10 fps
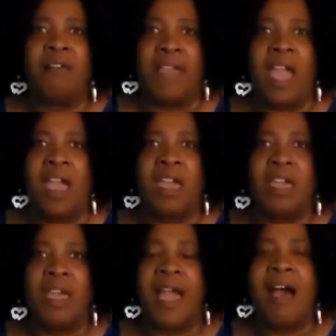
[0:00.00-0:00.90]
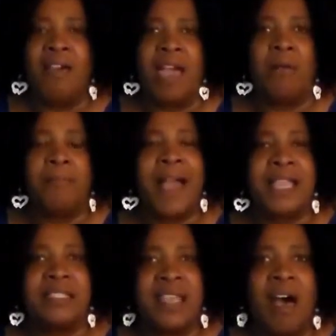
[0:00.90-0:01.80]
"Okay, I'll help
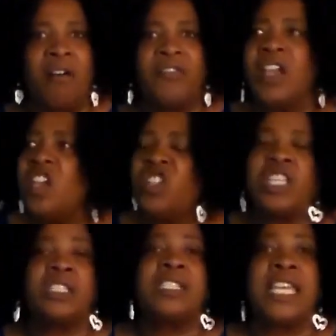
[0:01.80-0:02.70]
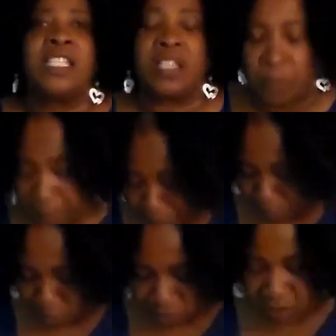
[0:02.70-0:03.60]
myself." She sees three
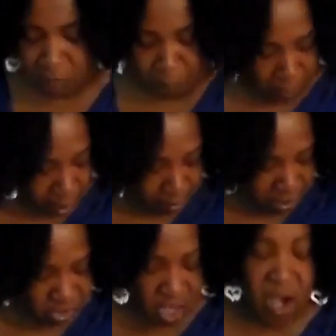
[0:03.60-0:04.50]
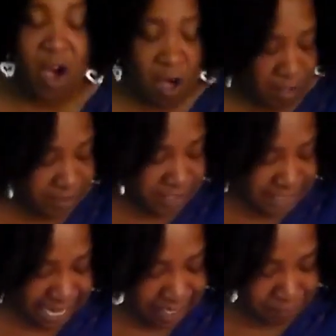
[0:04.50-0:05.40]
bowls of porridge on the
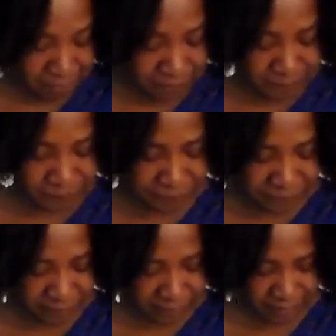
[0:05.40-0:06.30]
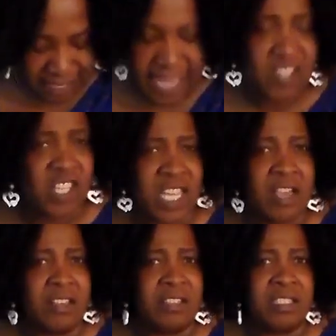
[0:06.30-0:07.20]
table. And she
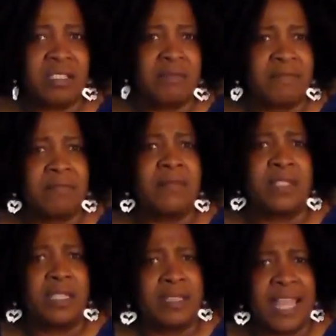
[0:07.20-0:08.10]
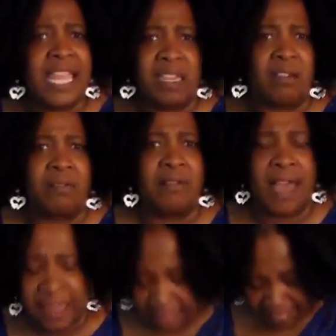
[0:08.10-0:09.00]
goes, "Thank you,
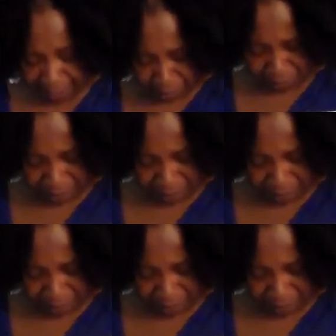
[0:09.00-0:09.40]
I think I